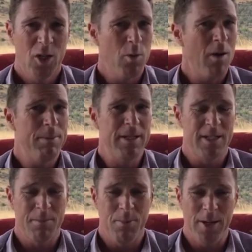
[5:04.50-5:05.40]
you won't be
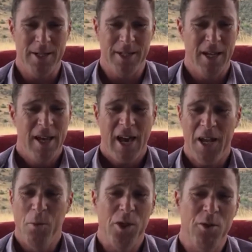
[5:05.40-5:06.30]
disappointed,
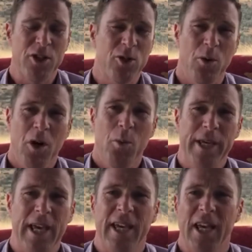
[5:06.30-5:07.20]
and whether it's your
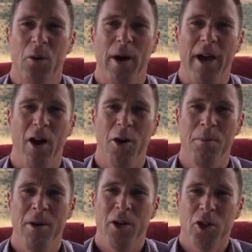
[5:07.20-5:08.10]
weekend getaway
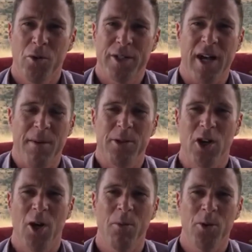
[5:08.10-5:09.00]
home, your retirement
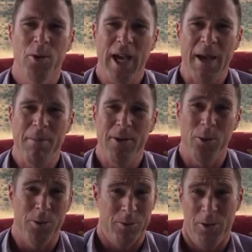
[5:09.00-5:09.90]
home, or your game
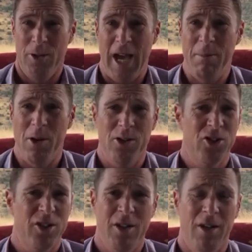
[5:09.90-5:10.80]

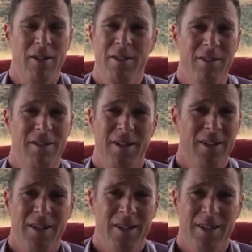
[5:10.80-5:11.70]
lodge, yeah,
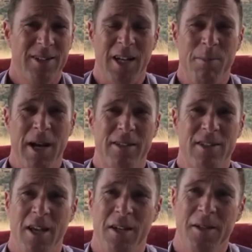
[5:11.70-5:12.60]
it's going to be
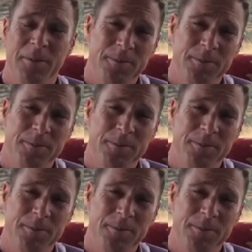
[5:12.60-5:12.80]
outstanding.